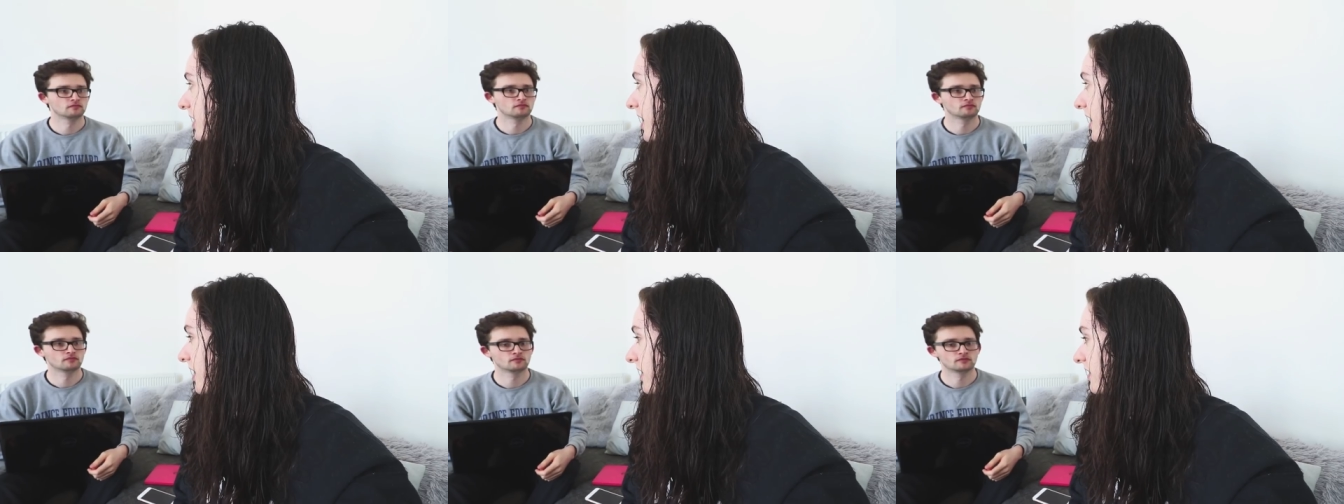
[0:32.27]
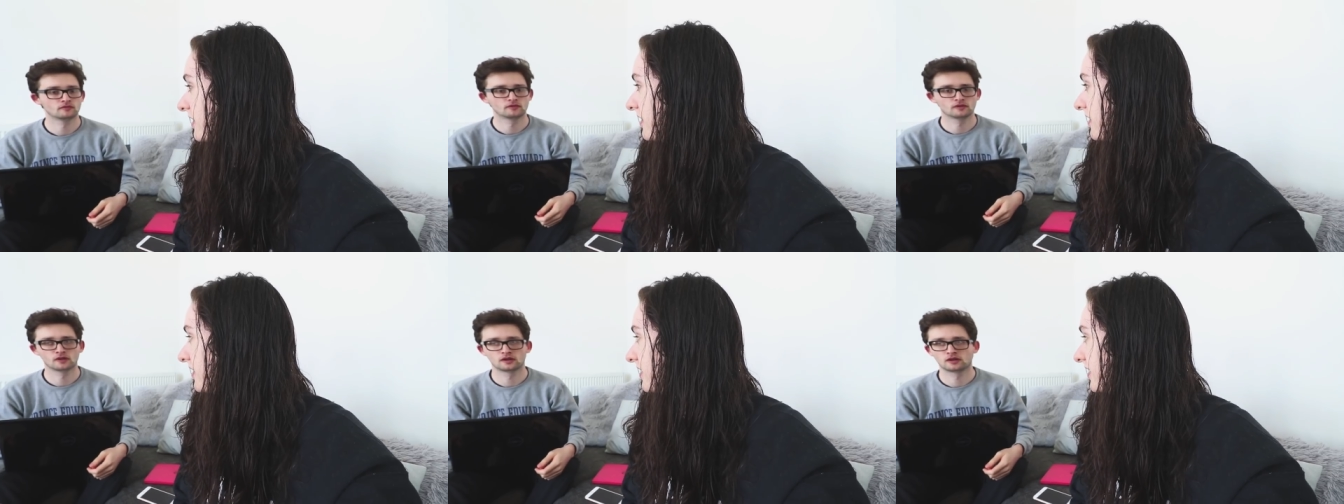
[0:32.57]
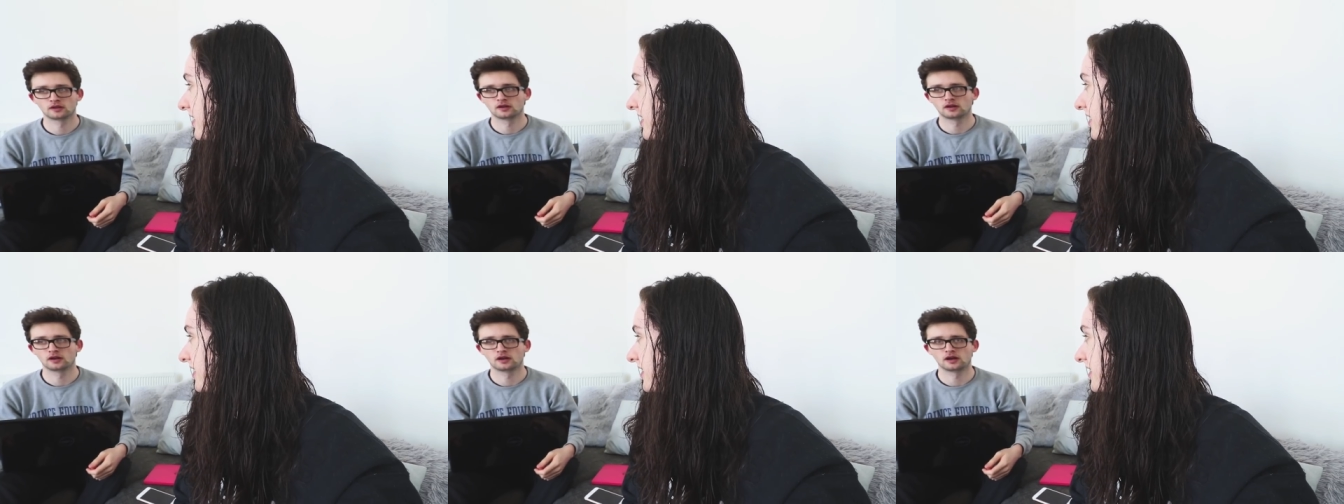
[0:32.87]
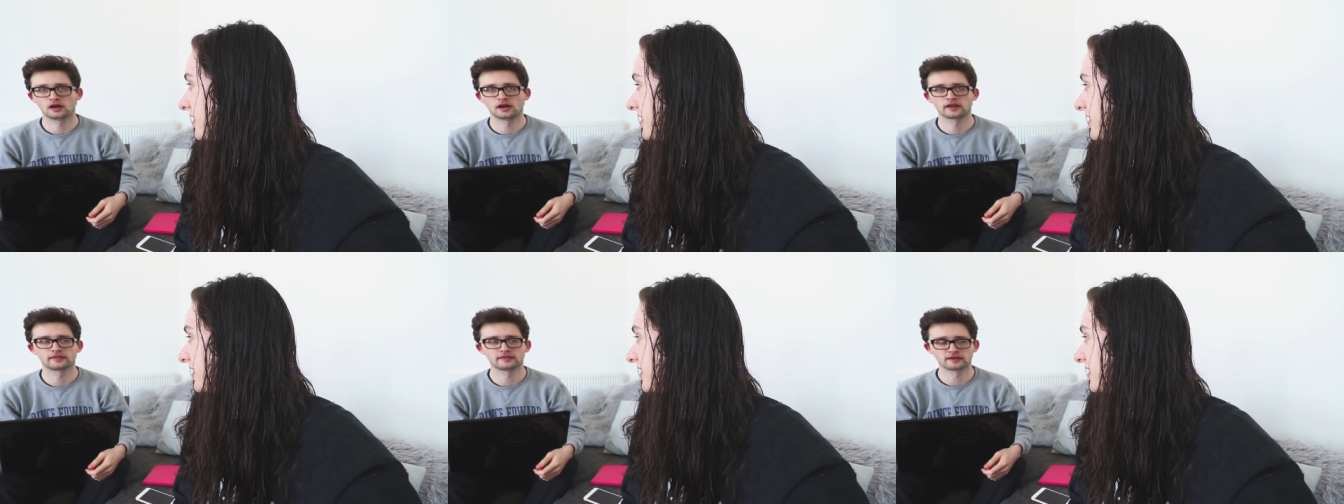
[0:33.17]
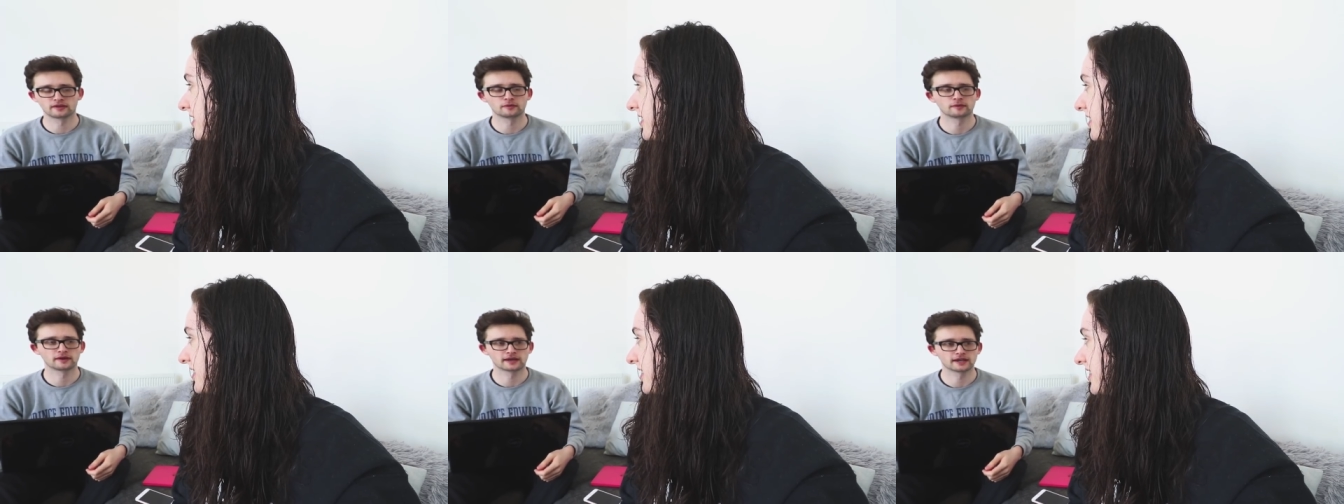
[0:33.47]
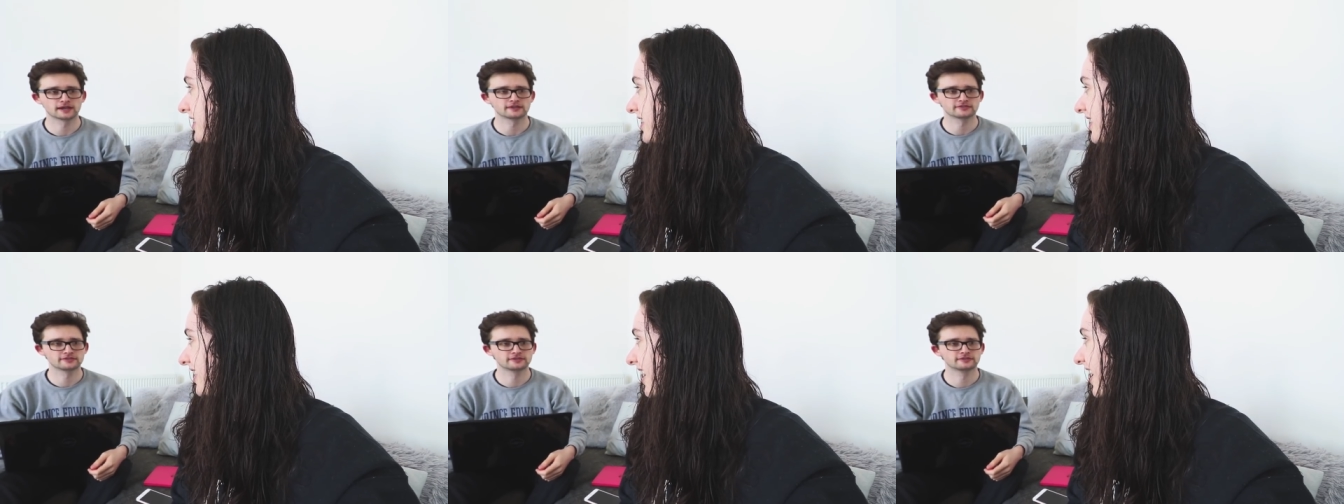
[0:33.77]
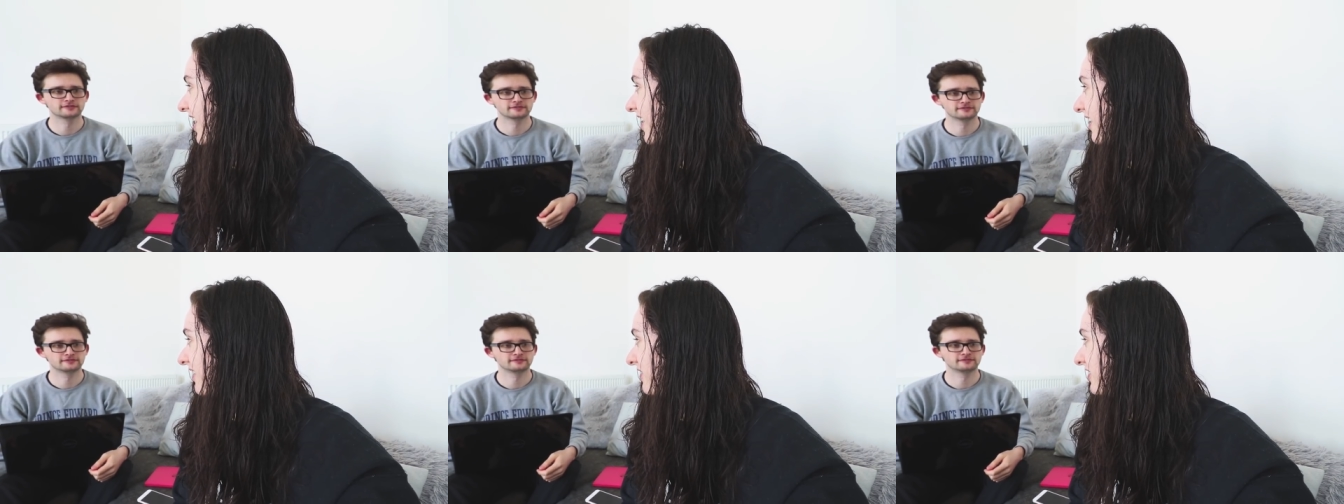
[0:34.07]
yet? I think we have.
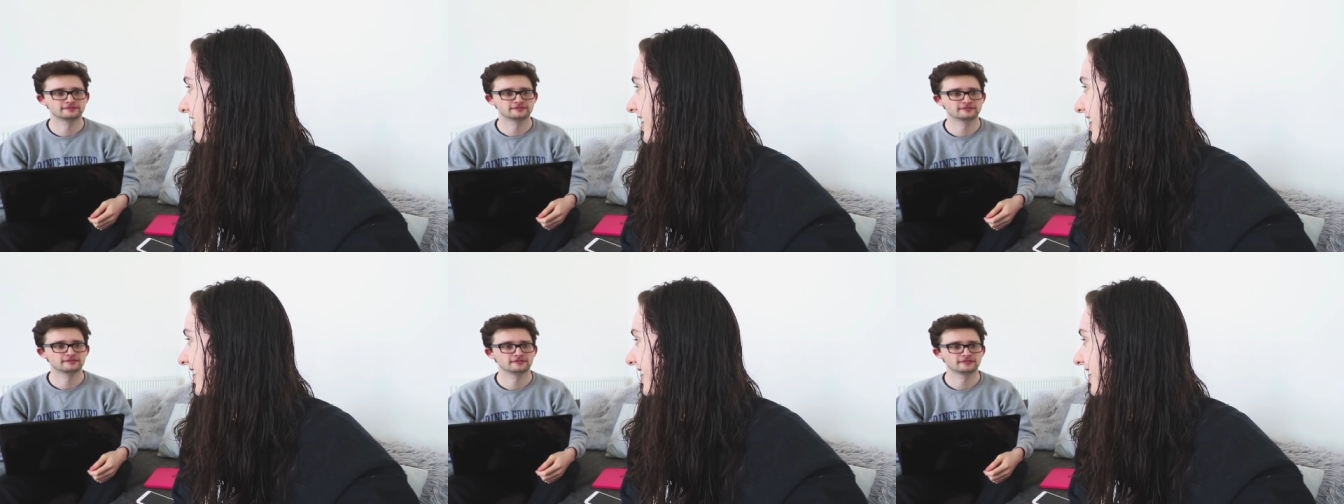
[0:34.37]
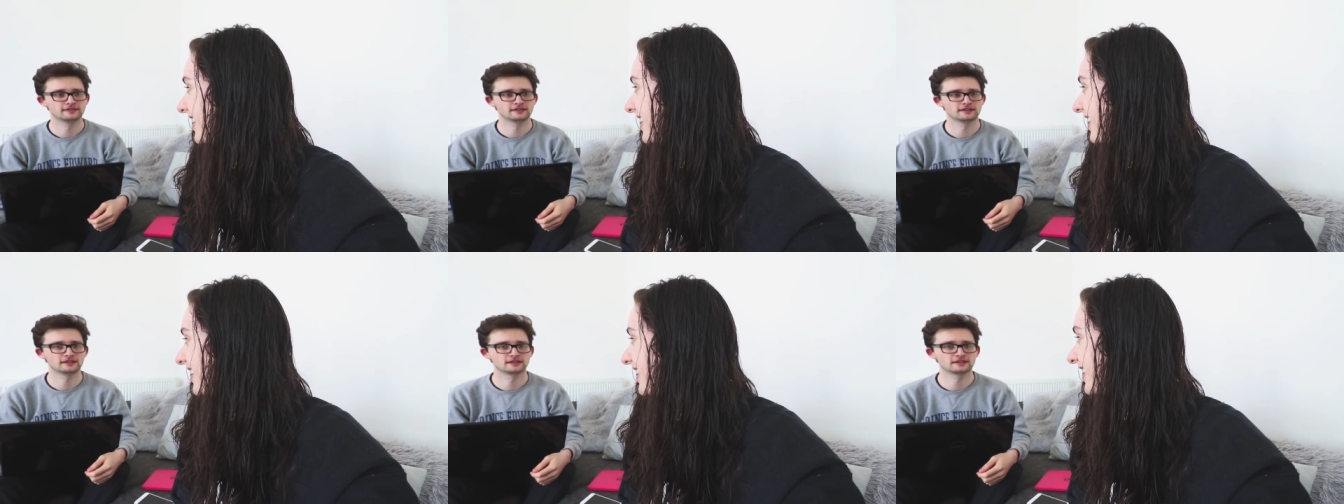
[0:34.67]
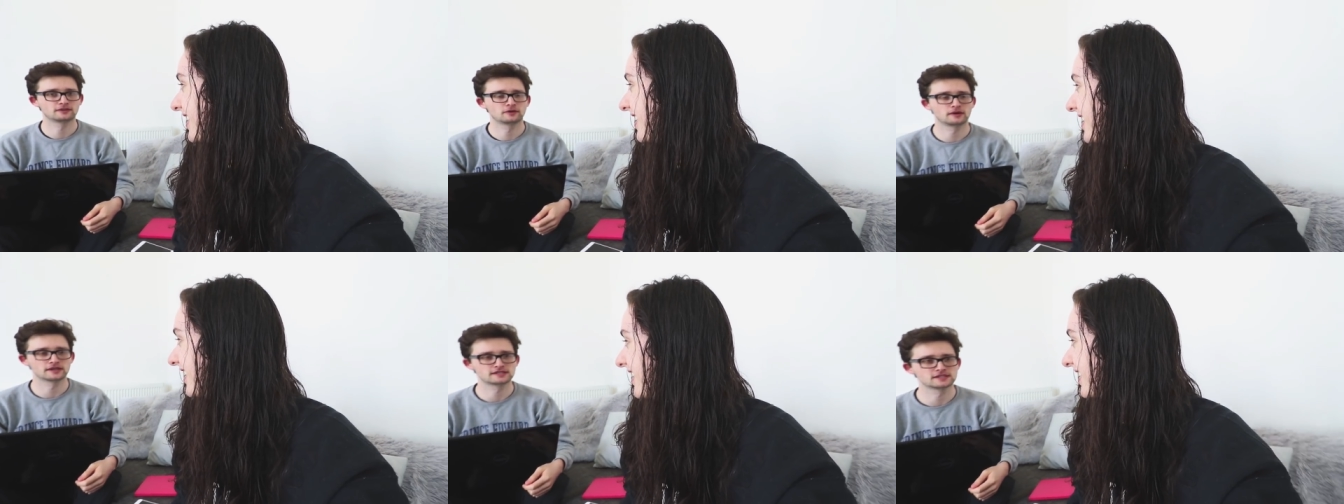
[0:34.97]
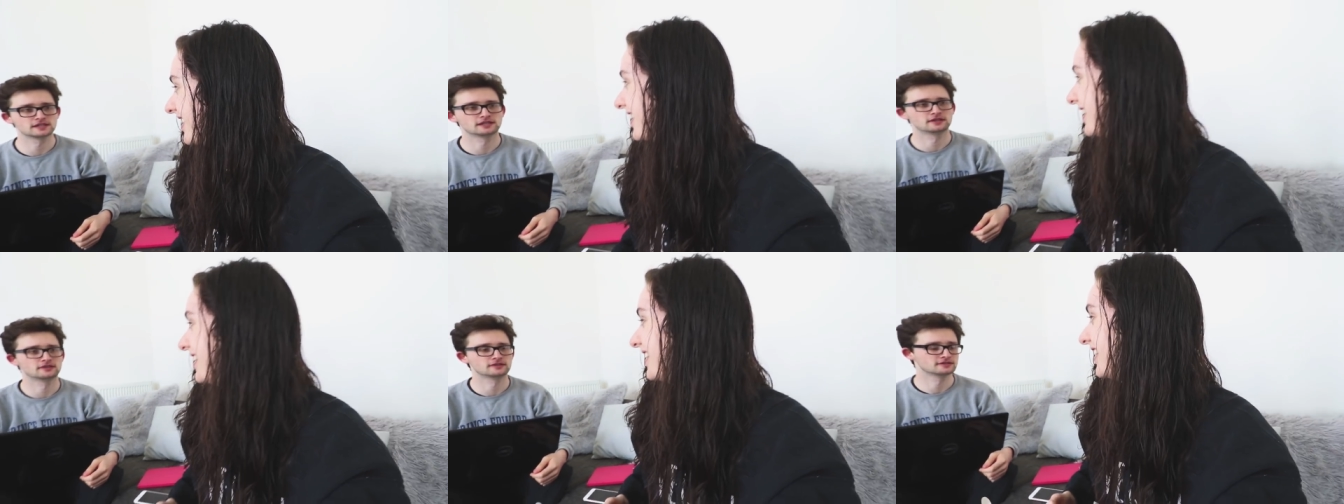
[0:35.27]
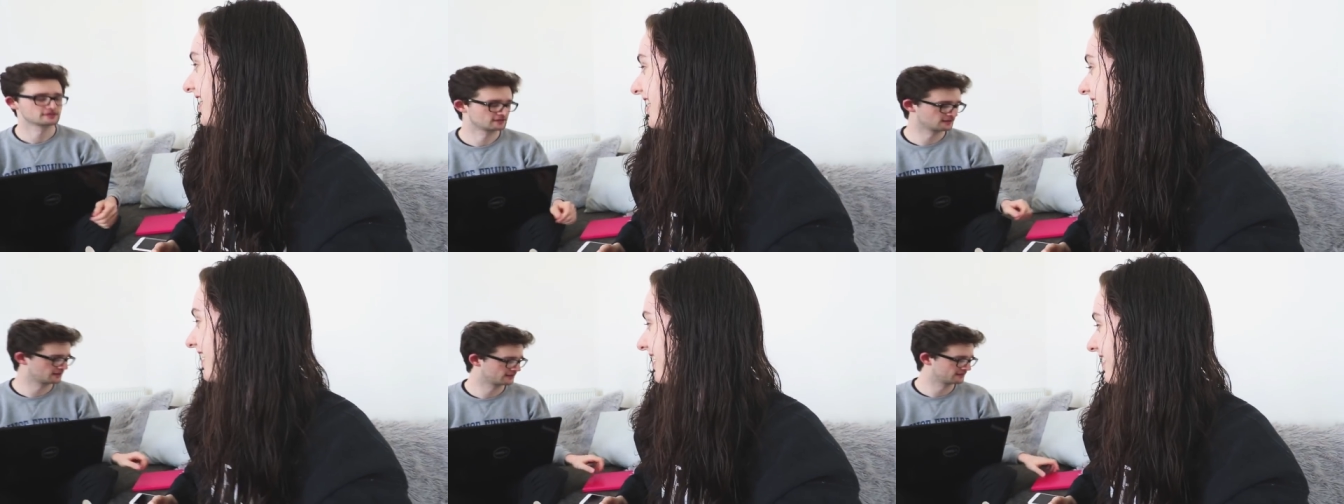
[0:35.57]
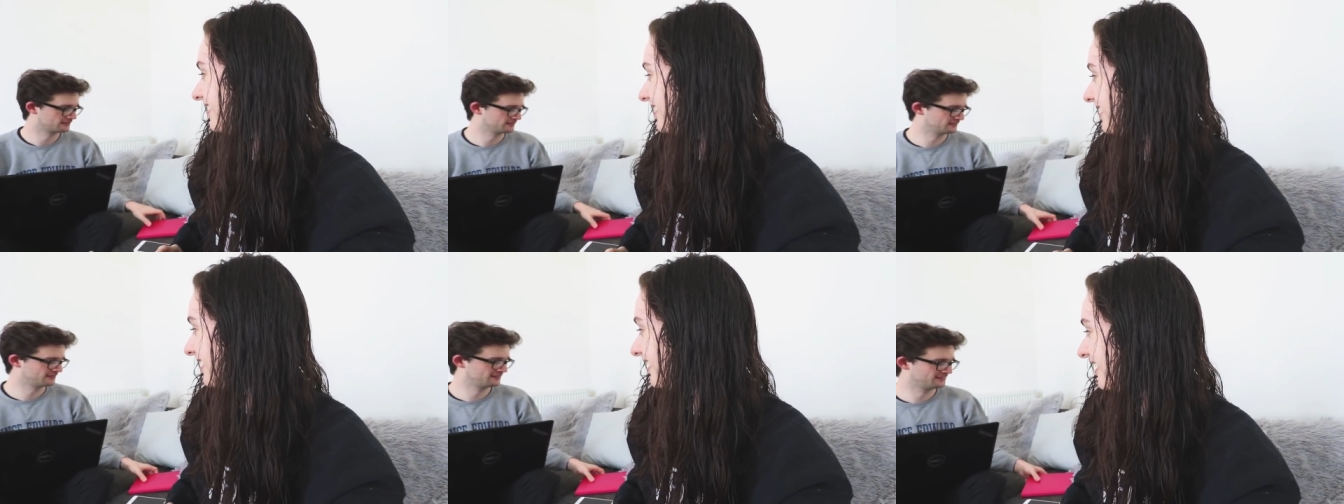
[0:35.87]
Oh, have we? Quite a lot. Oh.